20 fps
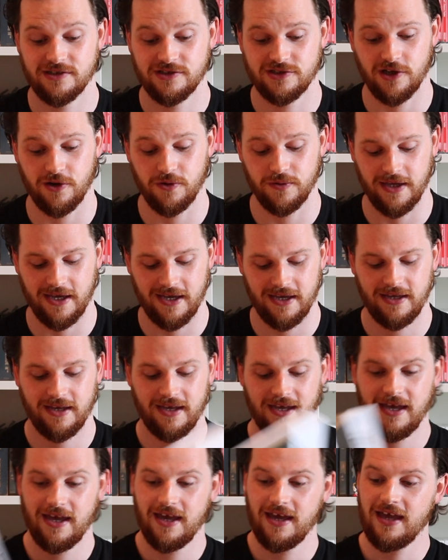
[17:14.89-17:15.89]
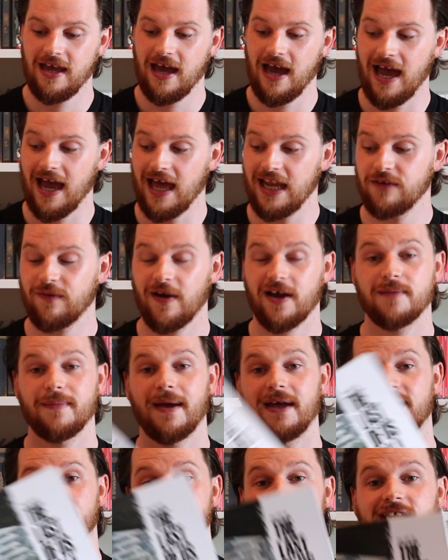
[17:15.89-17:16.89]
So yeah, highly
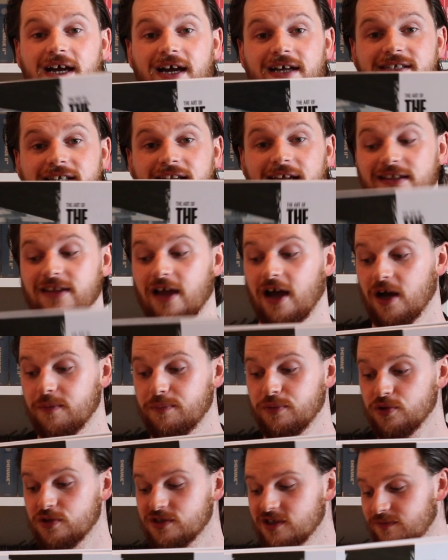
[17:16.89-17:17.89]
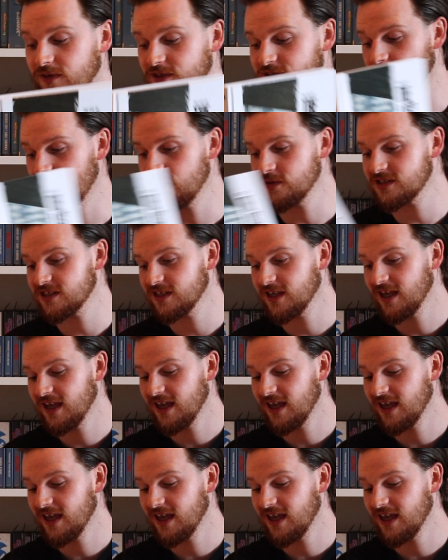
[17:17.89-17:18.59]
recommend starting to collect art books if you don't.